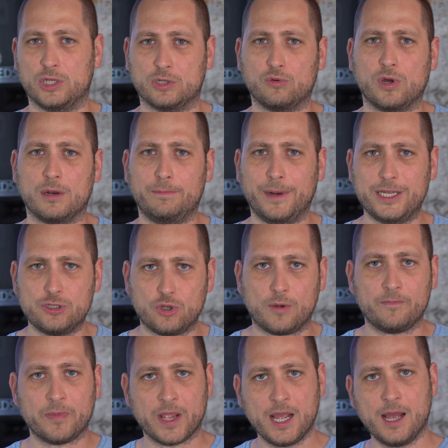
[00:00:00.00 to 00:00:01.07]
on the Google Play Store,
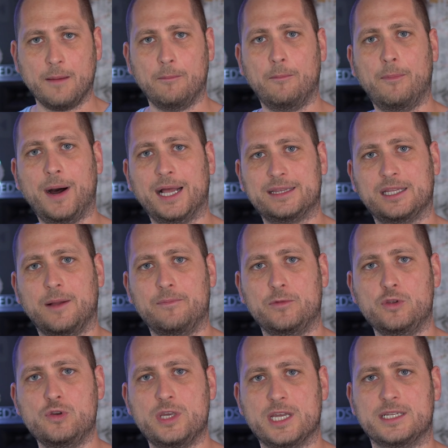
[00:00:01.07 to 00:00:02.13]
but um,
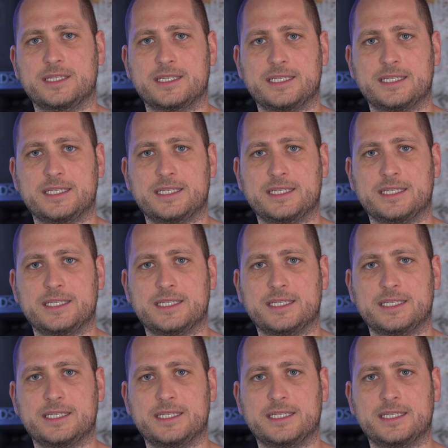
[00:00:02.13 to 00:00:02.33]
you can